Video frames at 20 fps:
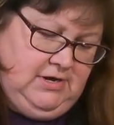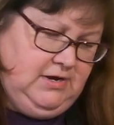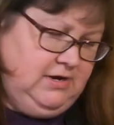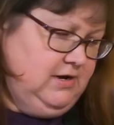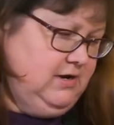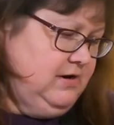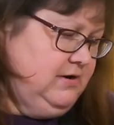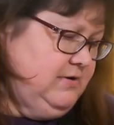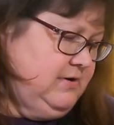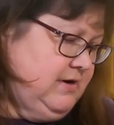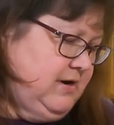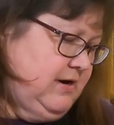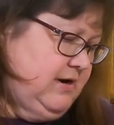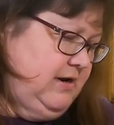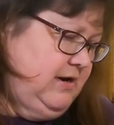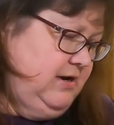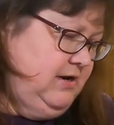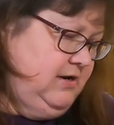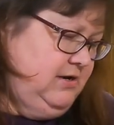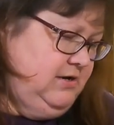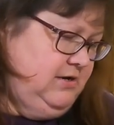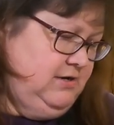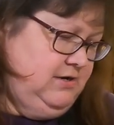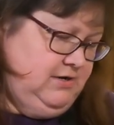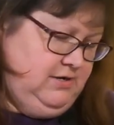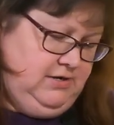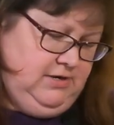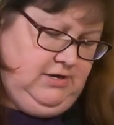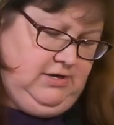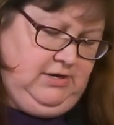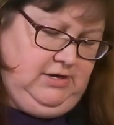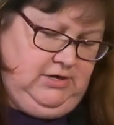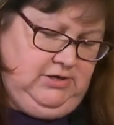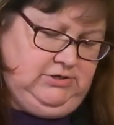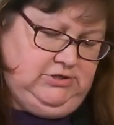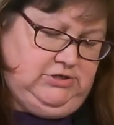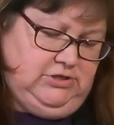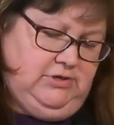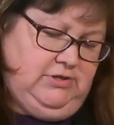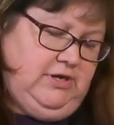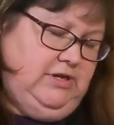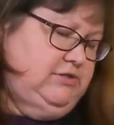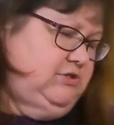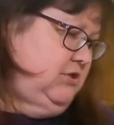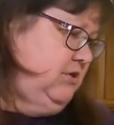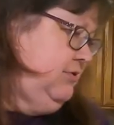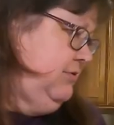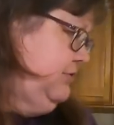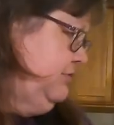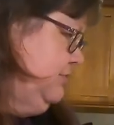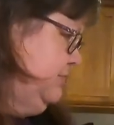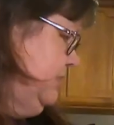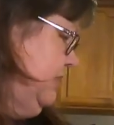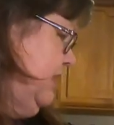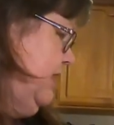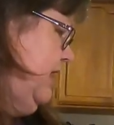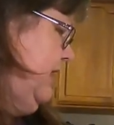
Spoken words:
All right. So that's our 3